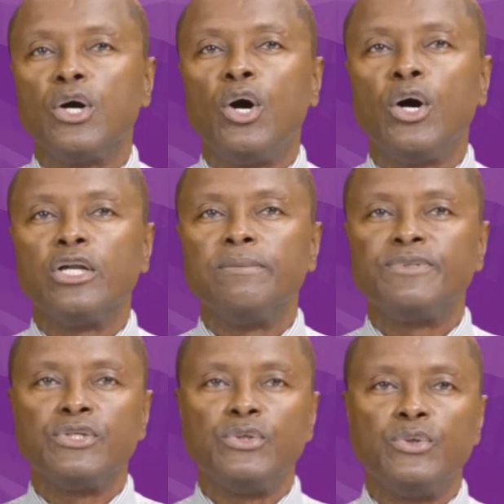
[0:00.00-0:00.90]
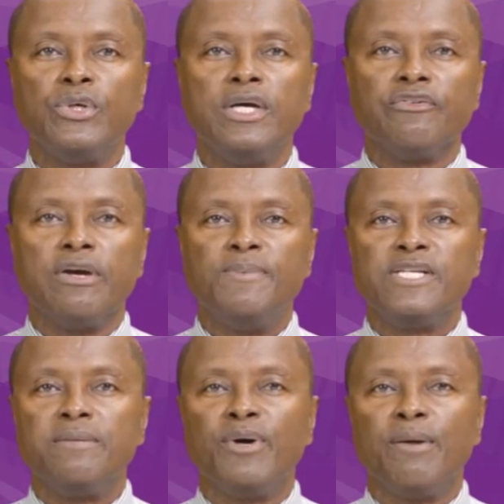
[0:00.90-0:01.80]
call-up to
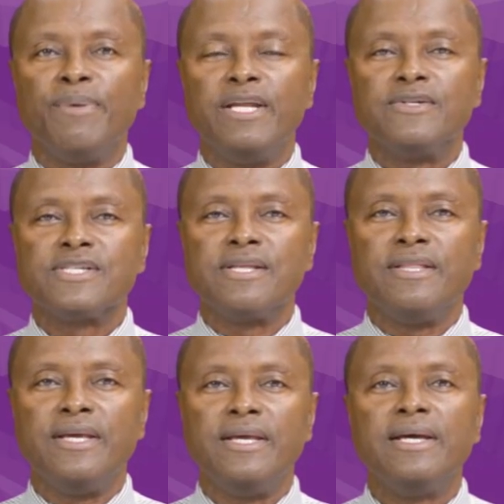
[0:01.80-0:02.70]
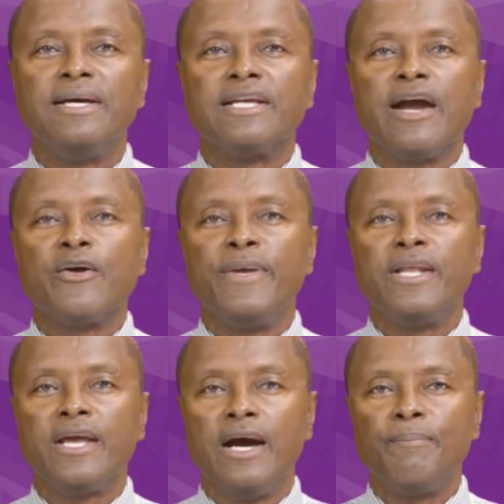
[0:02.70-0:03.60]
represent Barbados in the
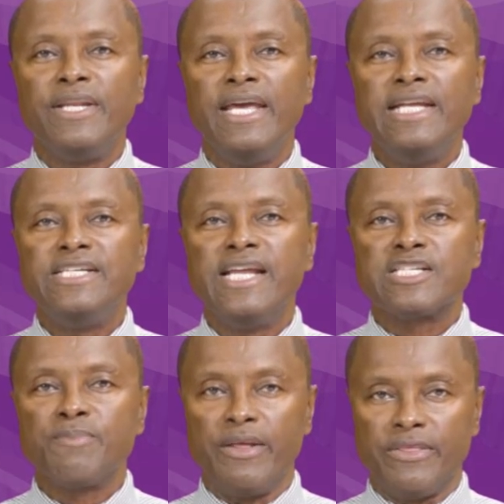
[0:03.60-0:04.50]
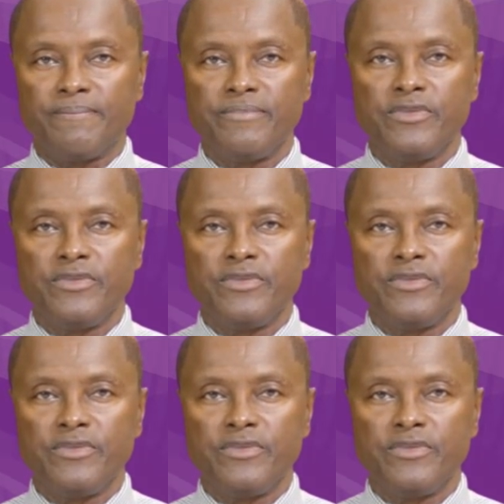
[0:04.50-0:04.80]
Caribbean Cup in Haiti next month.